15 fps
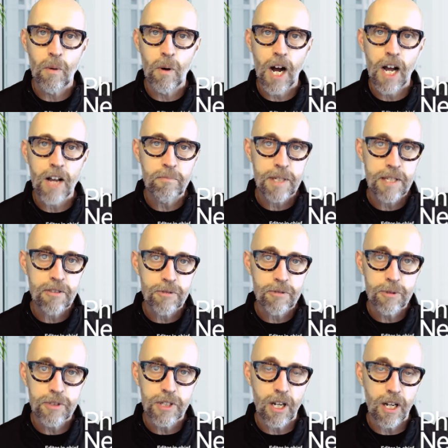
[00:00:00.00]
I've been through
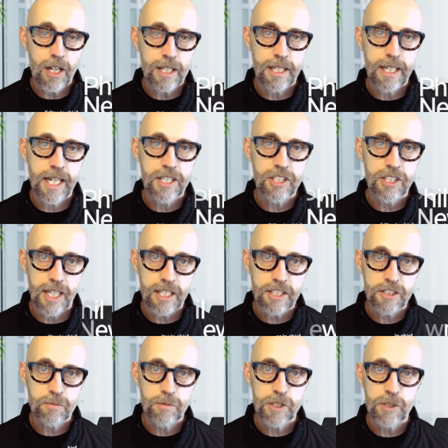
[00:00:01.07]
the GlycanAge
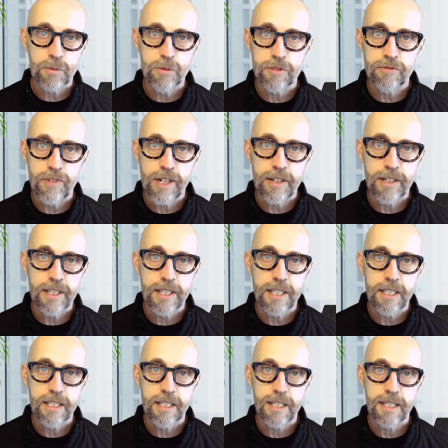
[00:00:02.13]
test, which was
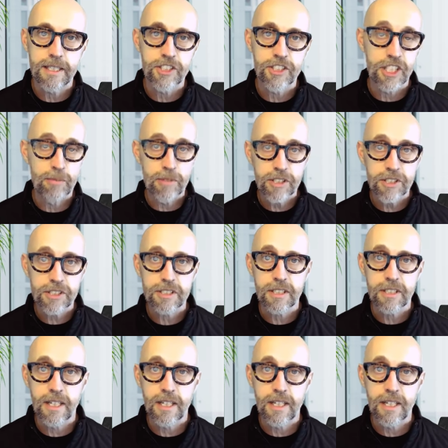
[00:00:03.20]
very seamless,